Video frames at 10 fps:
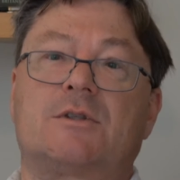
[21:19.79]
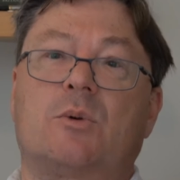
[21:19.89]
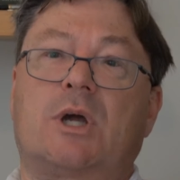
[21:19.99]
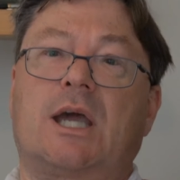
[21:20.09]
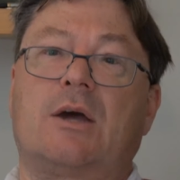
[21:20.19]

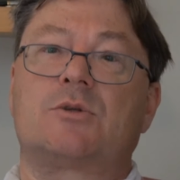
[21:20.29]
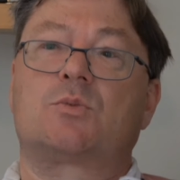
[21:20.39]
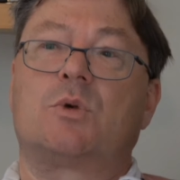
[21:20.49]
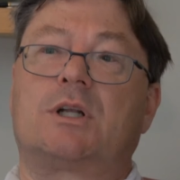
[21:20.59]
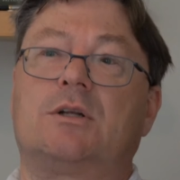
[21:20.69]
So
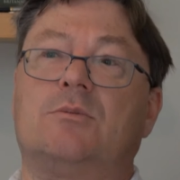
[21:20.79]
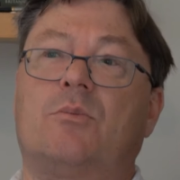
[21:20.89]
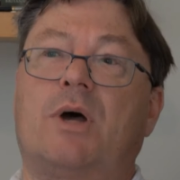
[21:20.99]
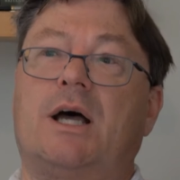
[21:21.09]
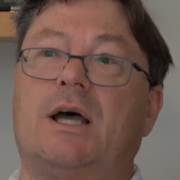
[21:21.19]
accounts
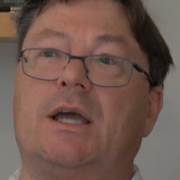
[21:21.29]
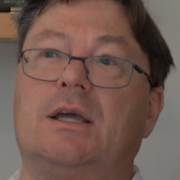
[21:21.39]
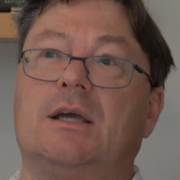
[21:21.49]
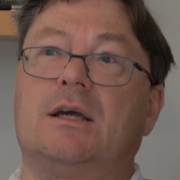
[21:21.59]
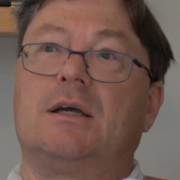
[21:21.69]
written
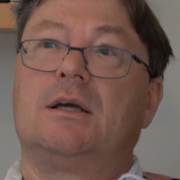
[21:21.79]
by